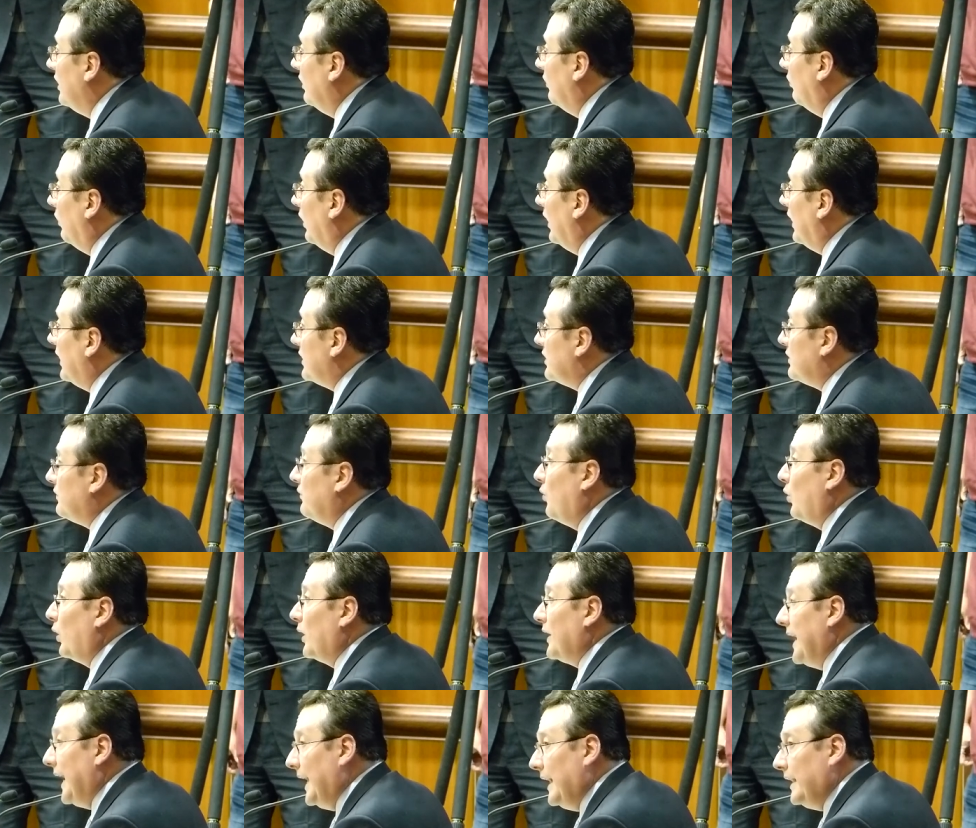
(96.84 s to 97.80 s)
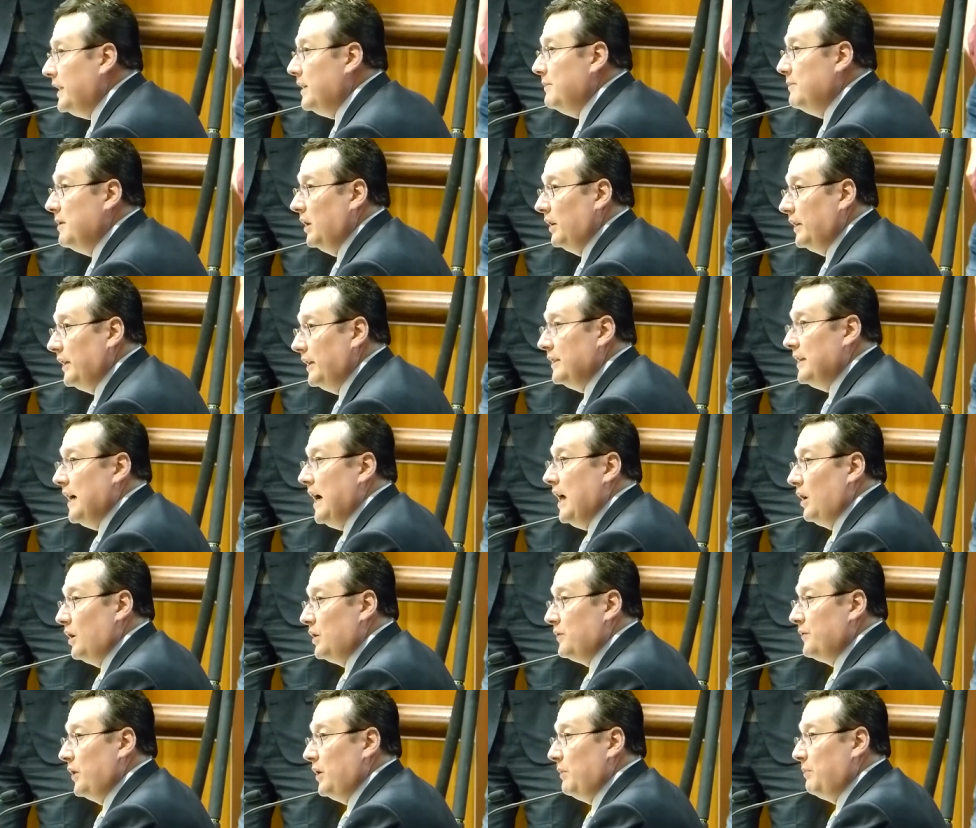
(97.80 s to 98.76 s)
was for $90 million
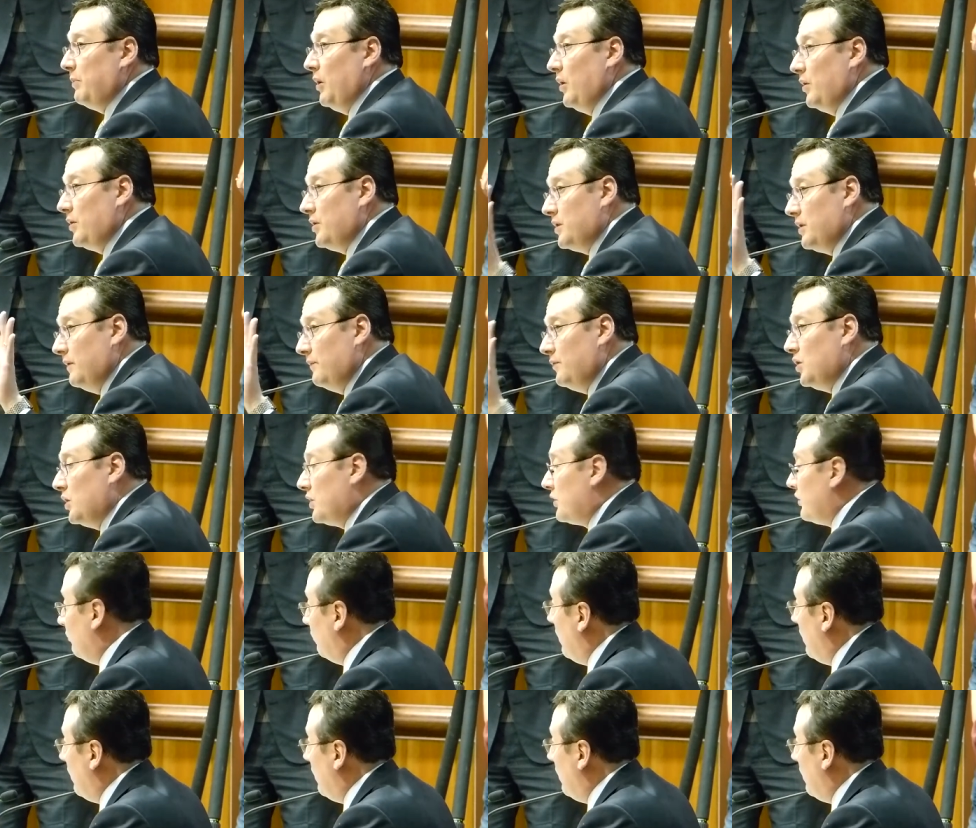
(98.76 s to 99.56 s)
for the purchase of just the